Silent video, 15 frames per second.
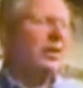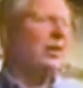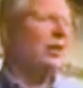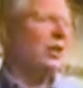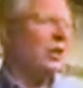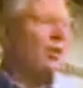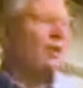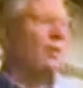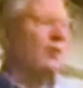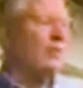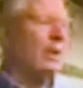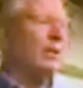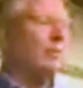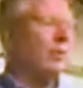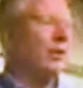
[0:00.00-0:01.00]
You know, you could
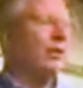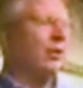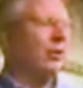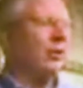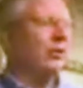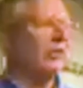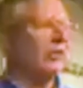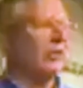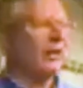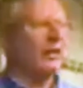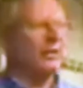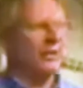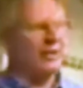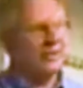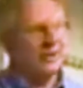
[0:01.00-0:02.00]
fit about 1,000,000 Earths
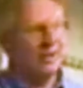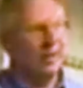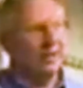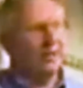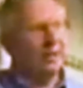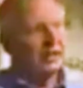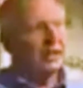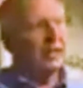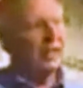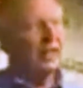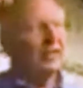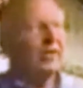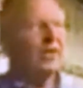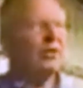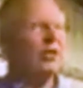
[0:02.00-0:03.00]
inside of the sun.
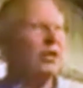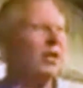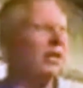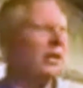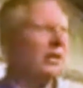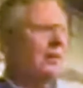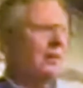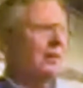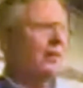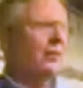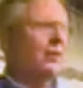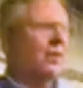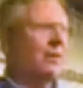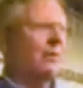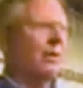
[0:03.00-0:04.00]
So you're looking at
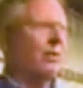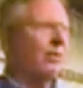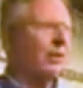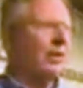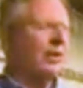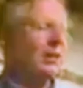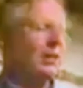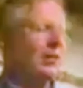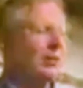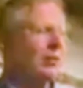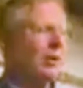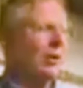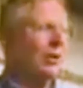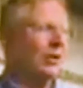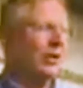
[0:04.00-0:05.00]
for something 1,000,000 times
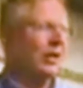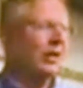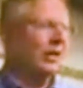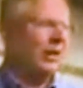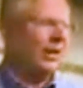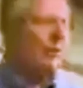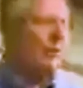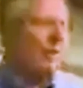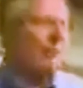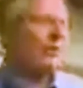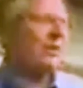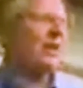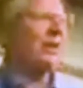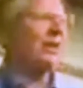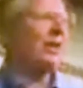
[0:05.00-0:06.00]
smaller. And we
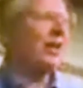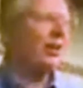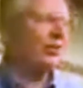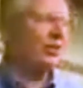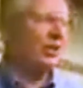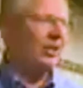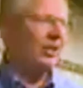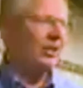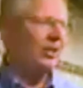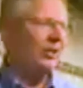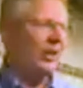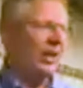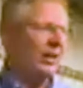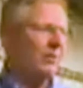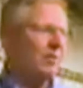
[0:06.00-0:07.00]
have the technology to
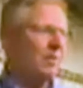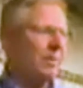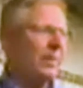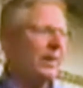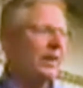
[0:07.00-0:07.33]
do that.